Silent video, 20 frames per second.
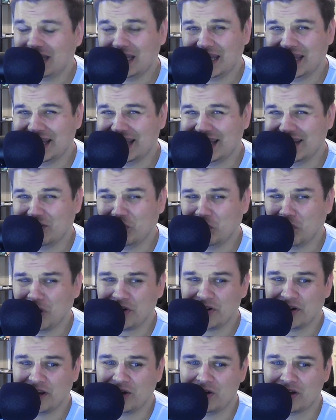and
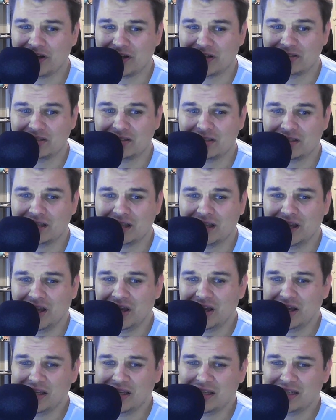Water Helga.
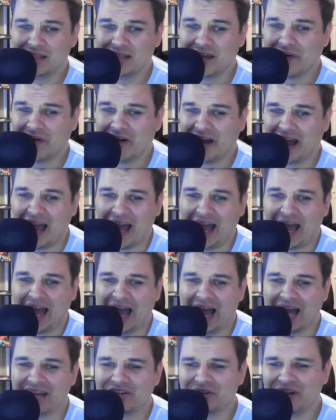Now,
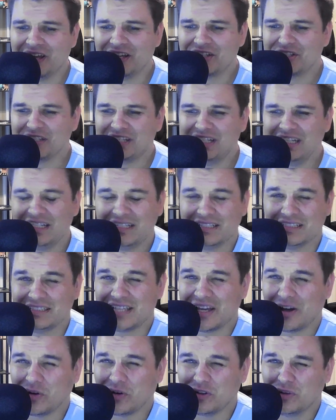I don't actually need to
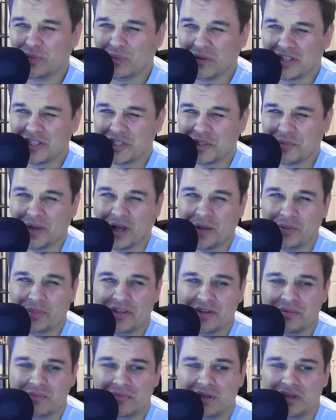tell you much about
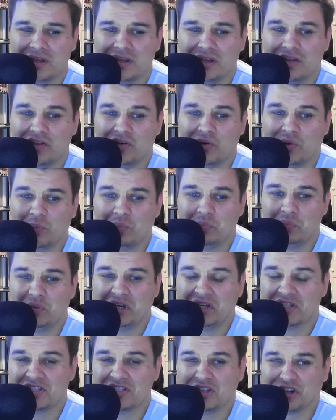them,
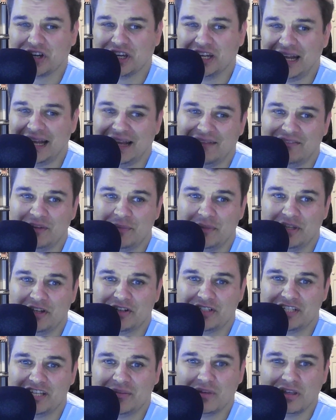because you're going to have them in your
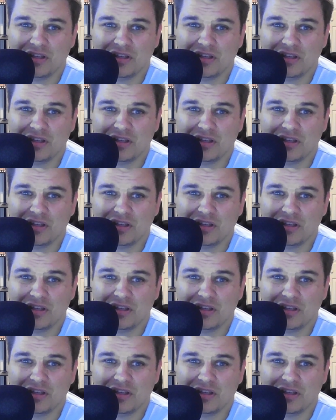team.